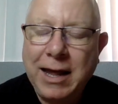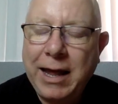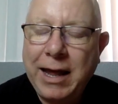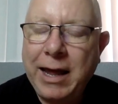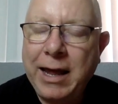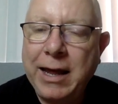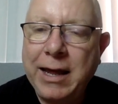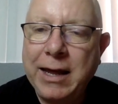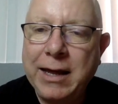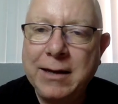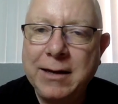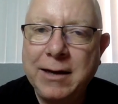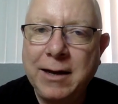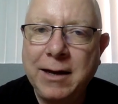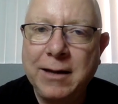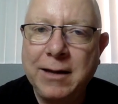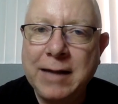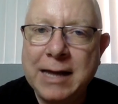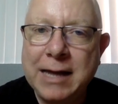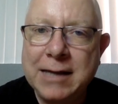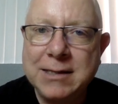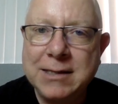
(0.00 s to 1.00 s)
And
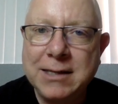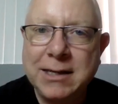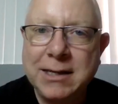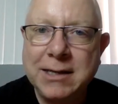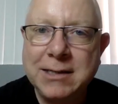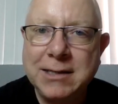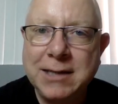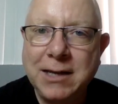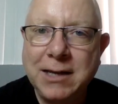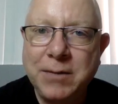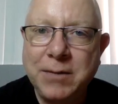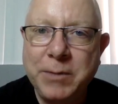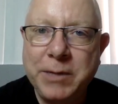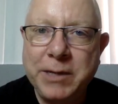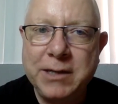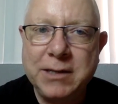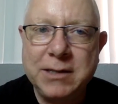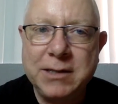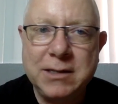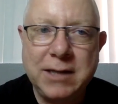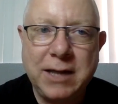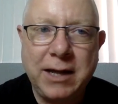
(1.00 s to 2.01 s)
last thing he said to me
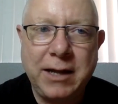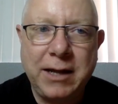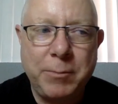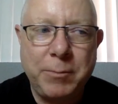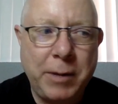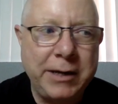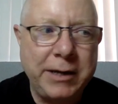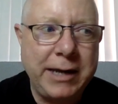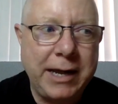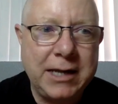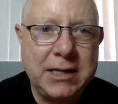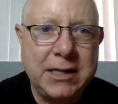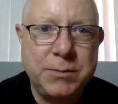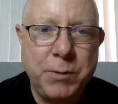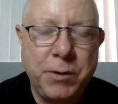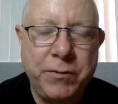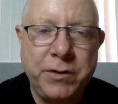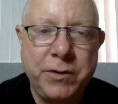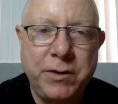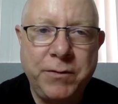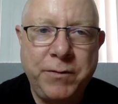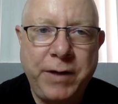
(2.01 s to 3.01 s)
is that my dad's
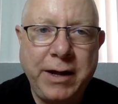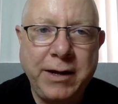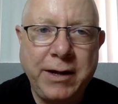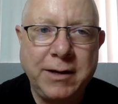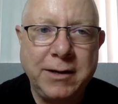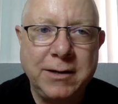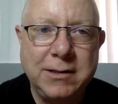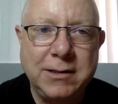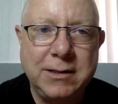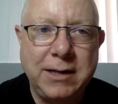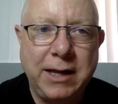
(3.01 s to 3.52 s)
moving to Vegas.